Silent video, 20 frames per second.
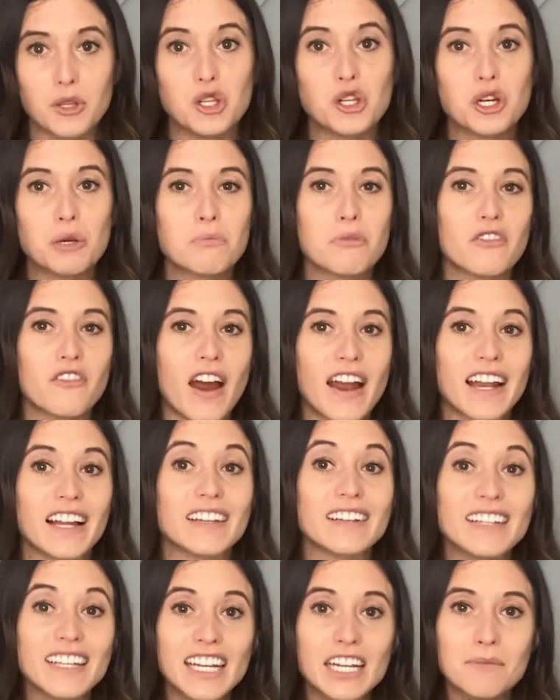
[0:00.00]
you can provide
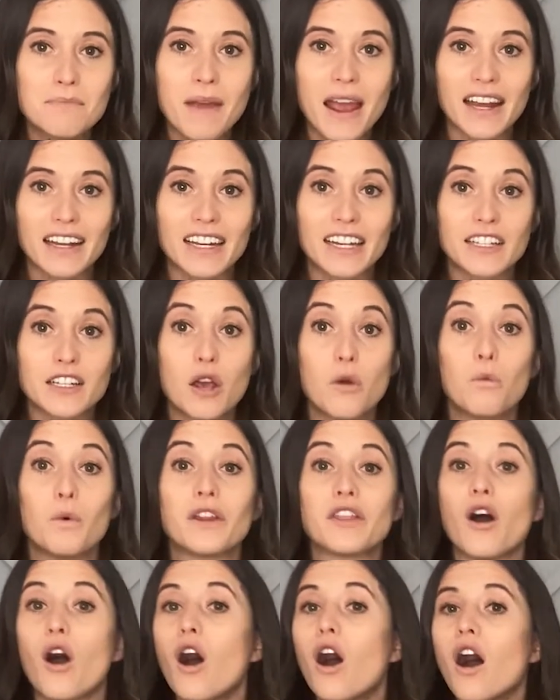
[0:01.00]
a lead magnet
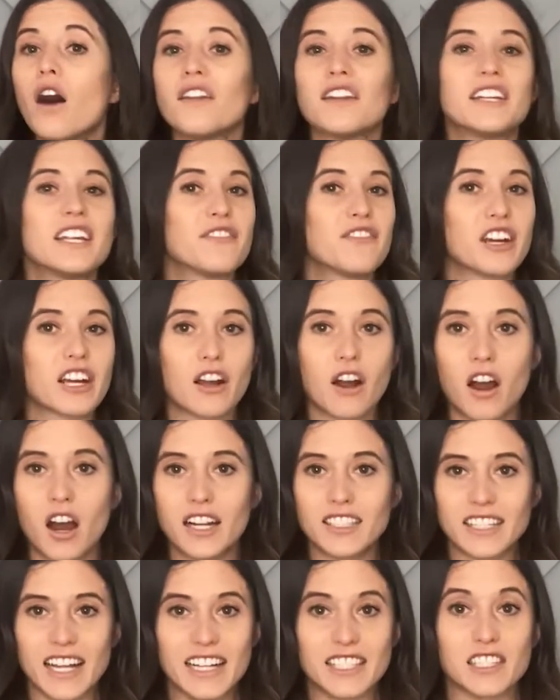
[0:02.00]
with all the different
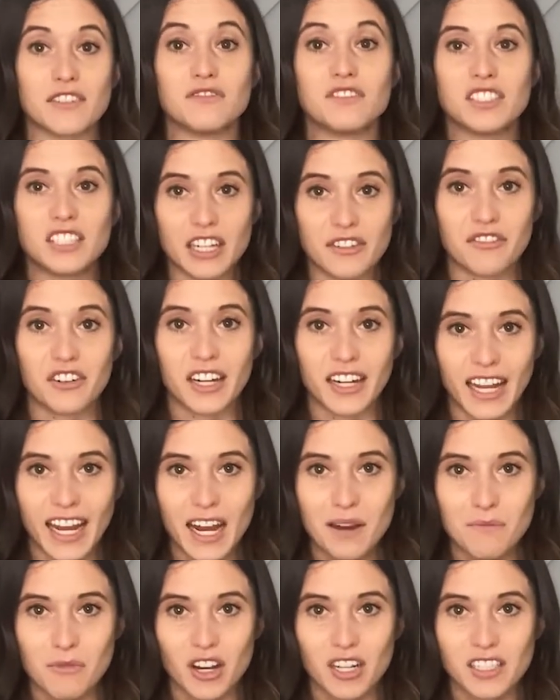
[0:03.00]
contents of different
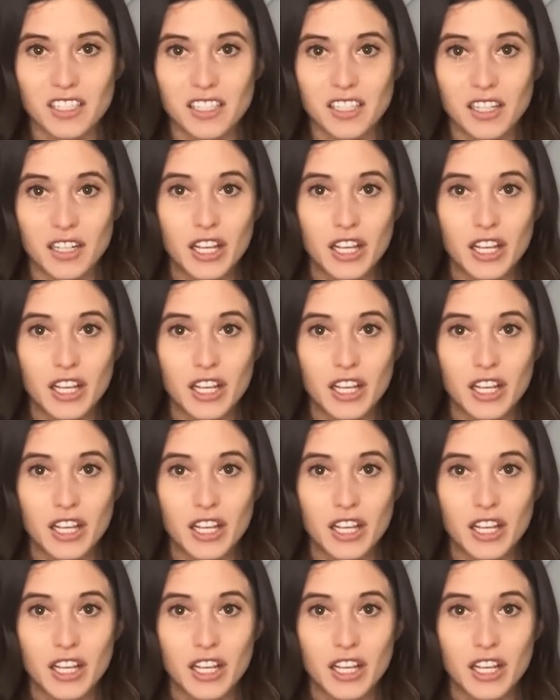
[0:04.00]
cameras.